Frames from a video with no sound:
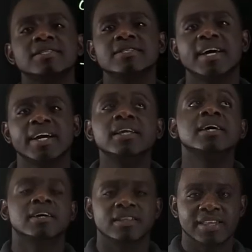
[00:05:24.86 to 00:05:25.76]
hand side,
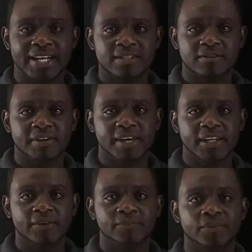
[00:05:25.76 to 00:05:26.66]
that's
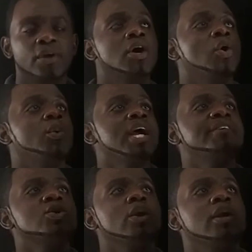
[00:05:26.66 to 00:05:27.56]
fine. We have
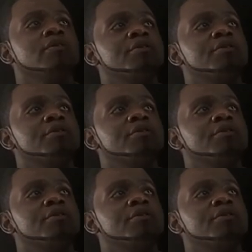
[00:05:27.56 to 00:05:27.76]
a total